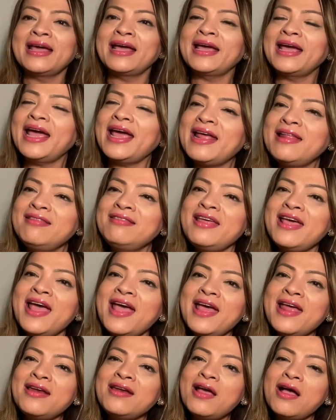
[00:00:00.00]
And
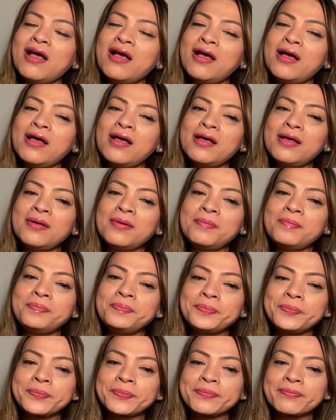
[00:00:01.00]
then
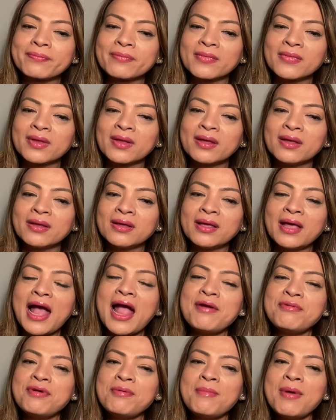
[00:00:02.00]
I
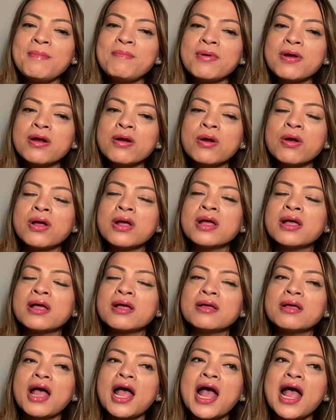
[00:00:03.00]
remember
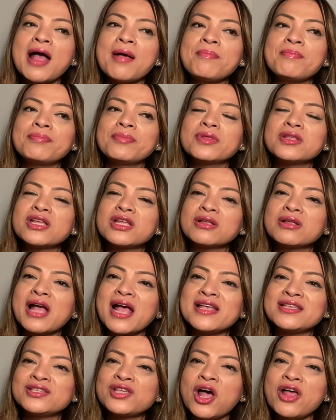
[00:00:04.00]

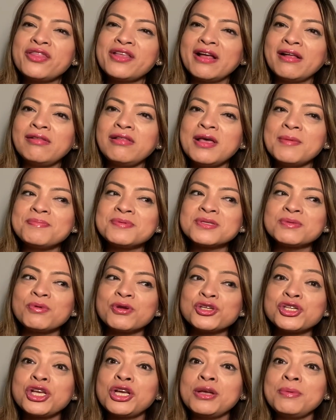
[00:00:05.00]
I saw the clips when
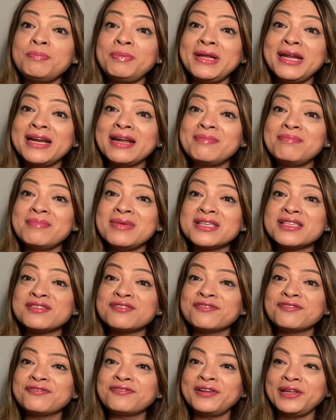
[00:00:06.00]
she competed at Miss
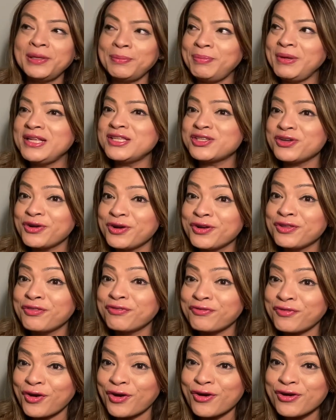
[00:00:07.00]
Philippines Earth
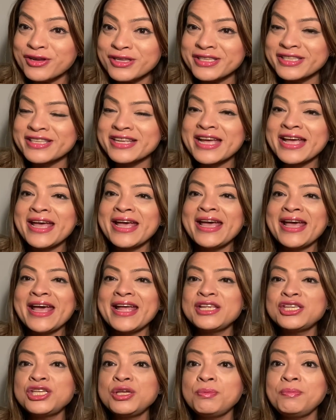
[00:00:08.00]
first,
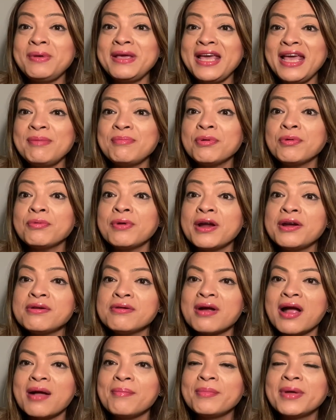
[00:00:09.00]
and she became a
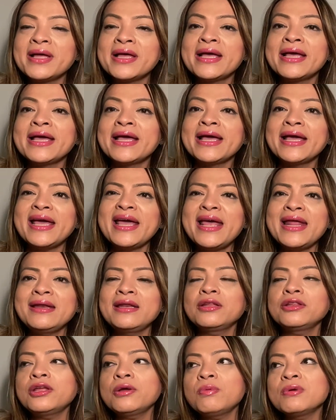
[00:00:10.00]
runner-up. And
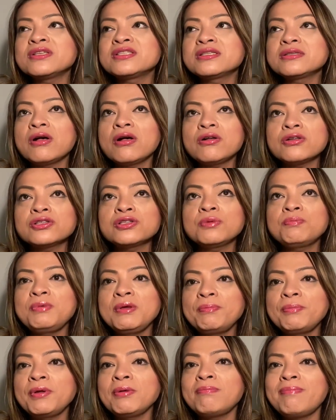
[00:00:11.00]
there was also
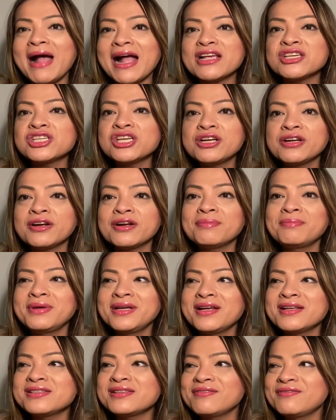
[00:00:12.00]
people bashing her
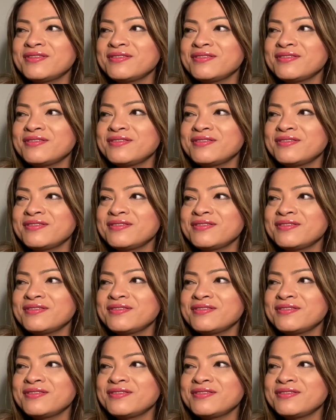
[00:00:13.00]
because of the